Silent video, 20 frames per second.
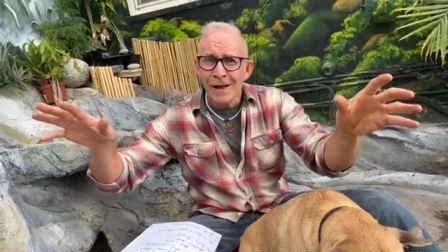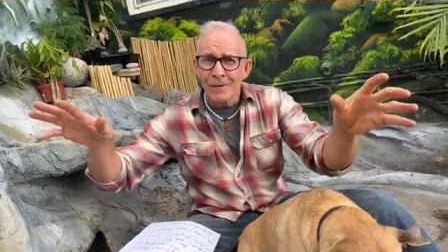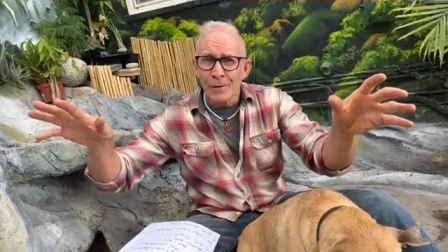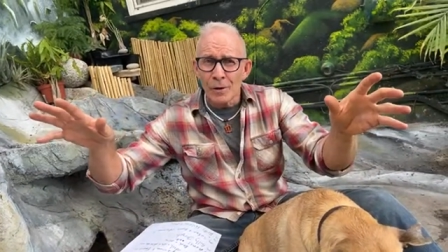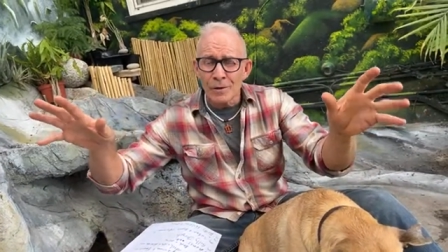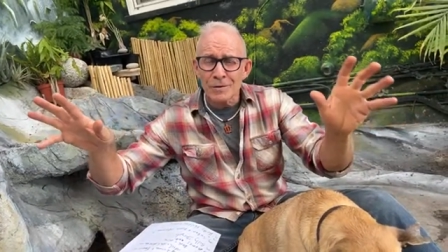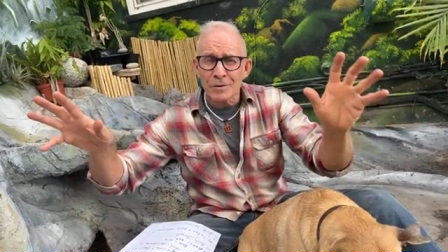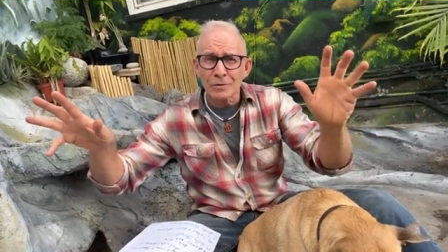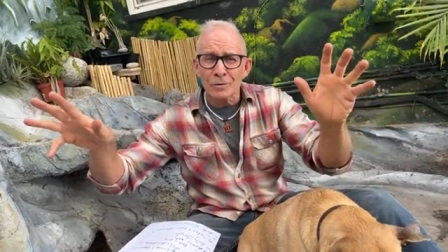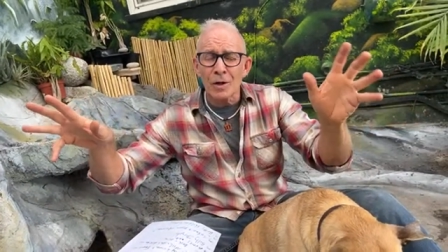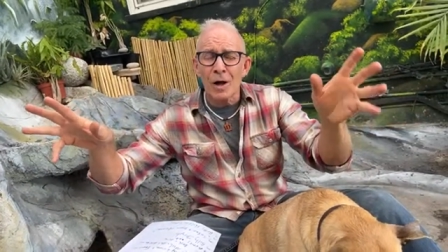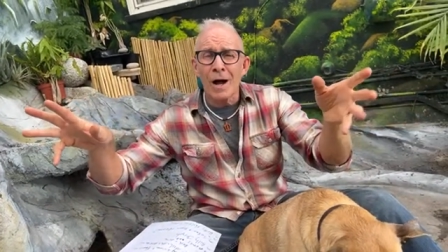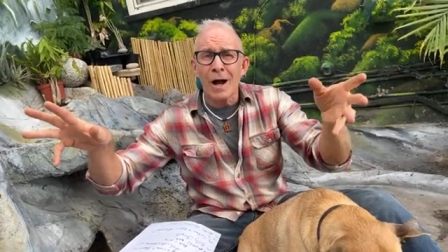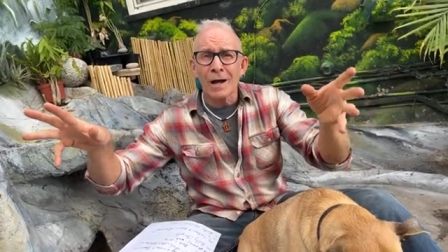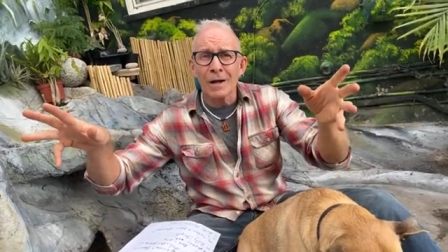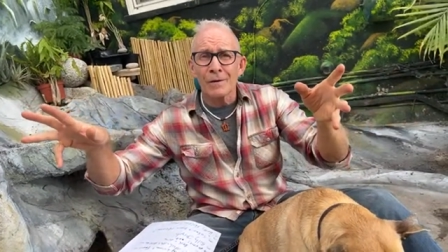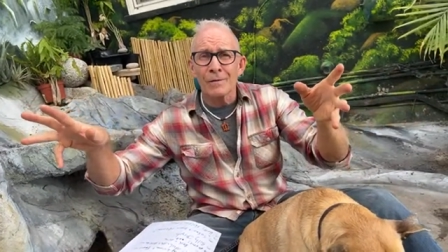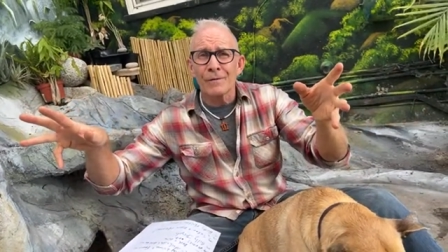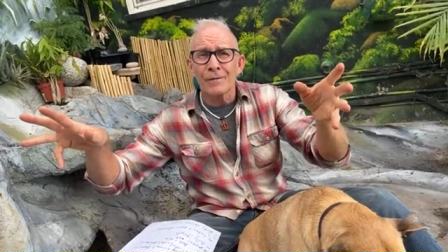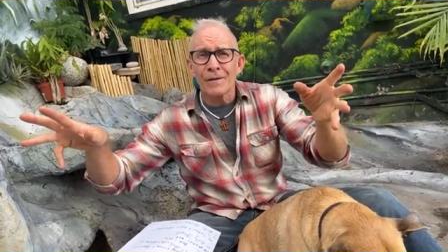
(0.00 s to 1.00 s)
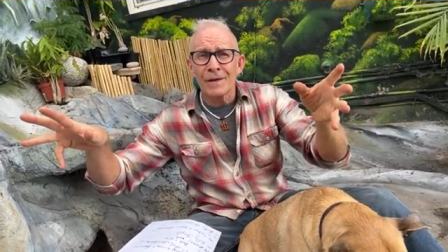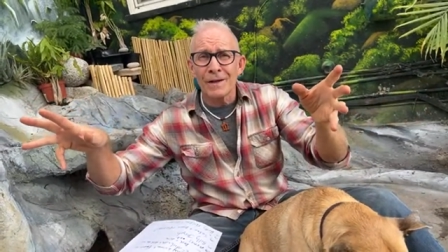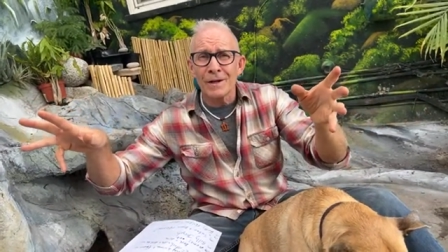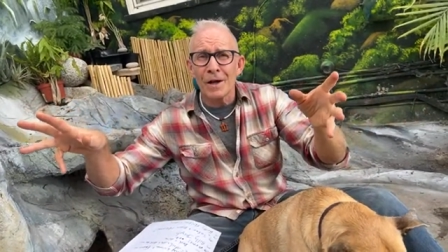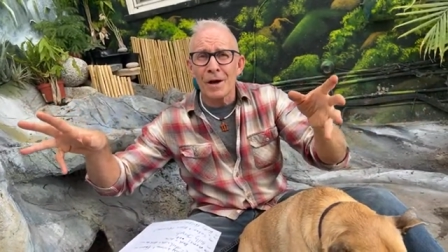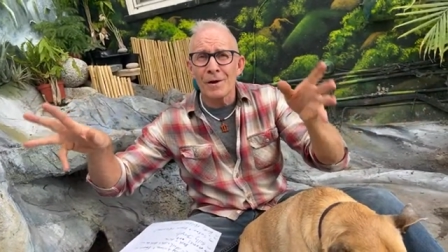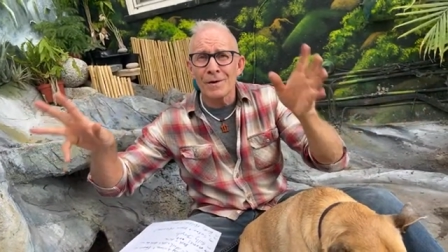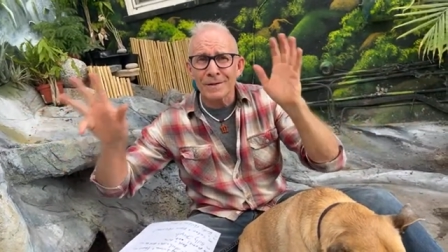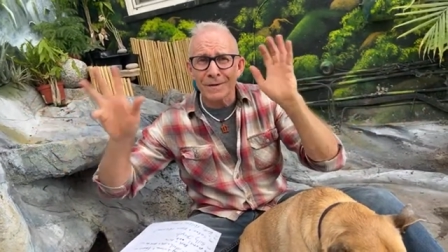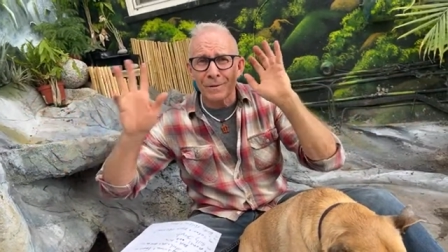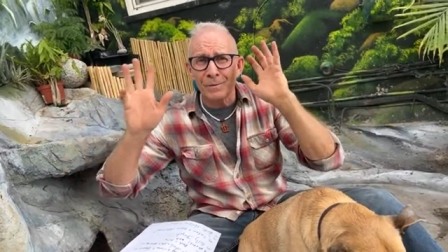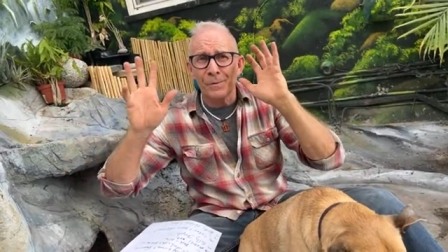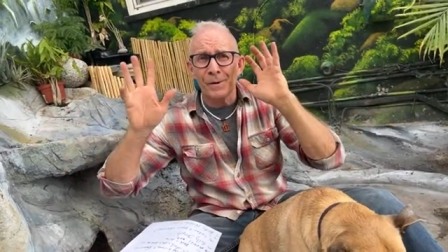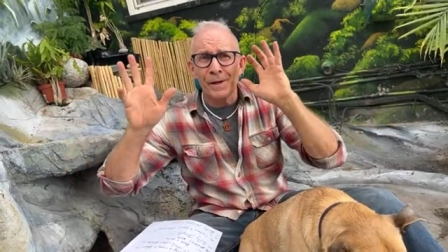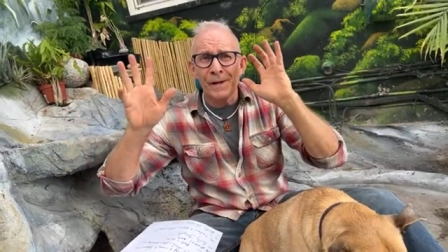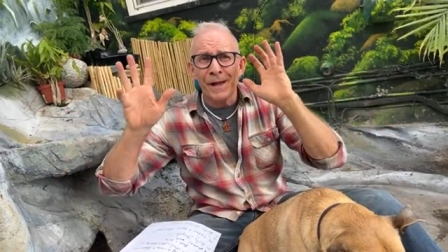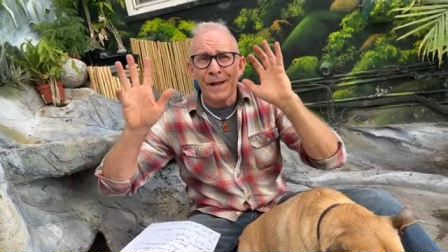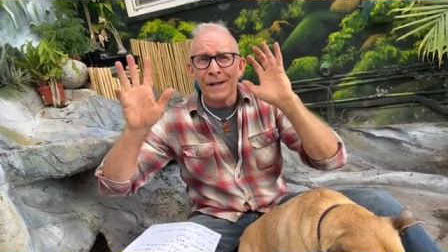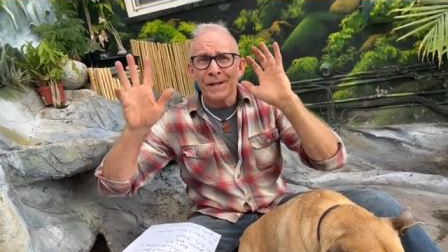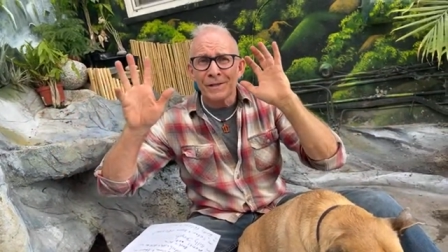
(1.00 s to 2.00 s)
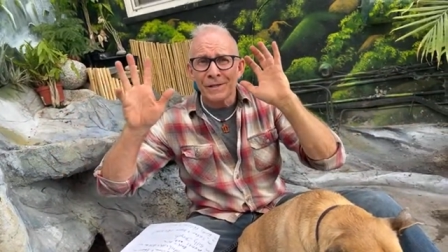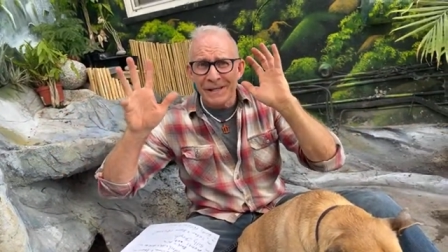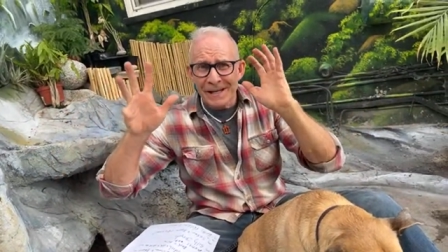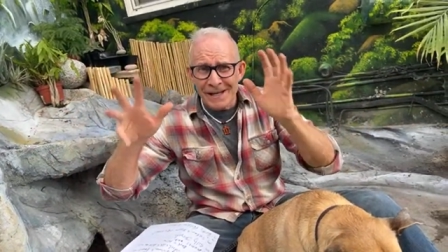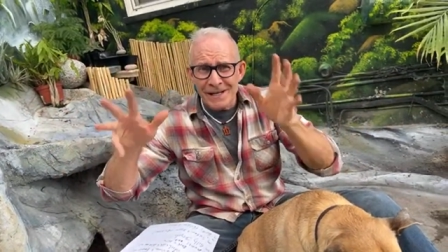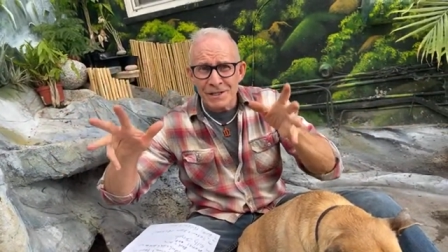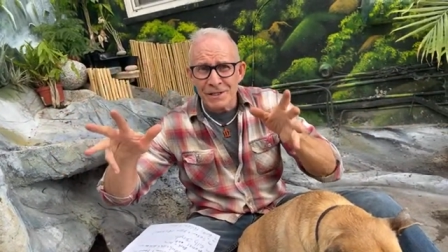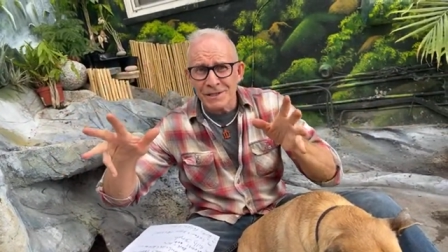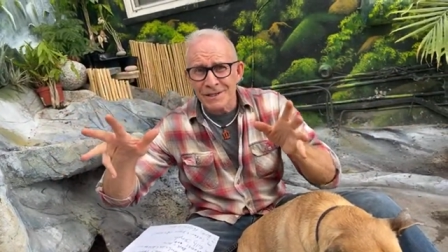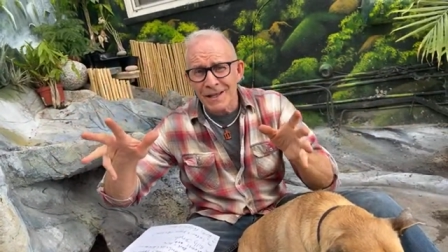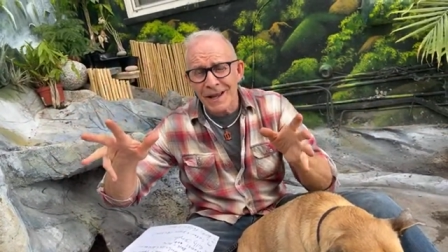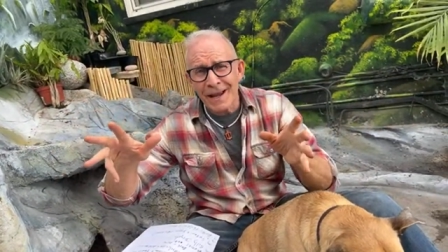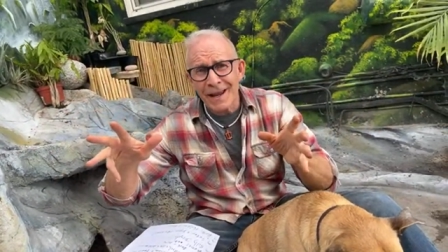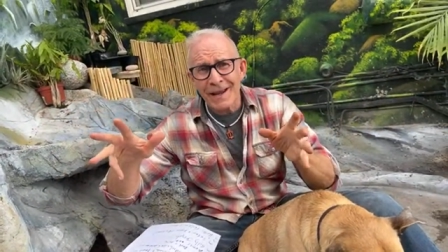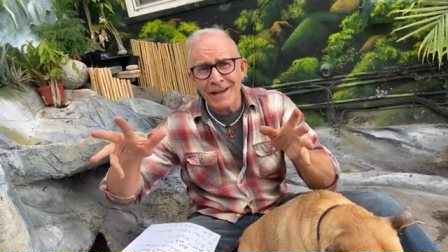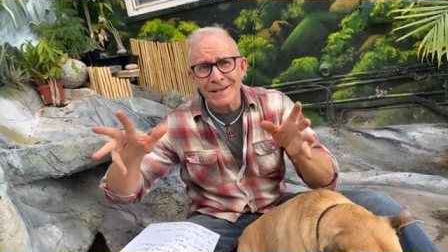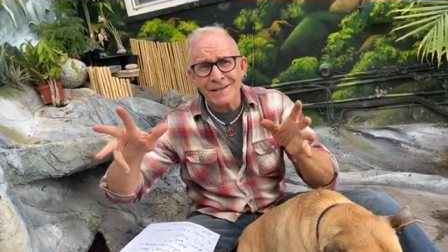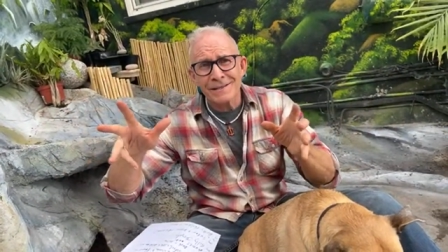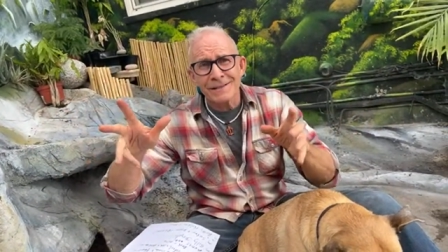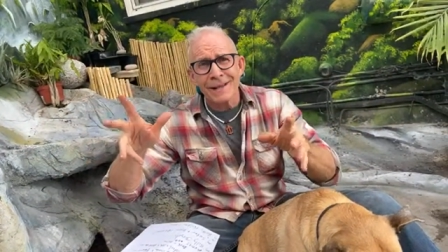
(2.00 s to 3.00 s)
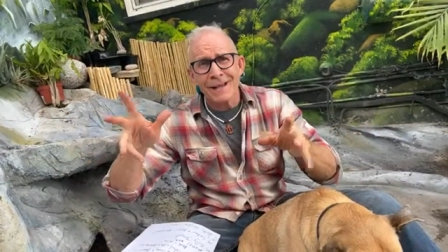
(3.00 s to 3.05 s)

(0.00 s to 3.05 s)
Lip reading: those are longer videos, and we teach things,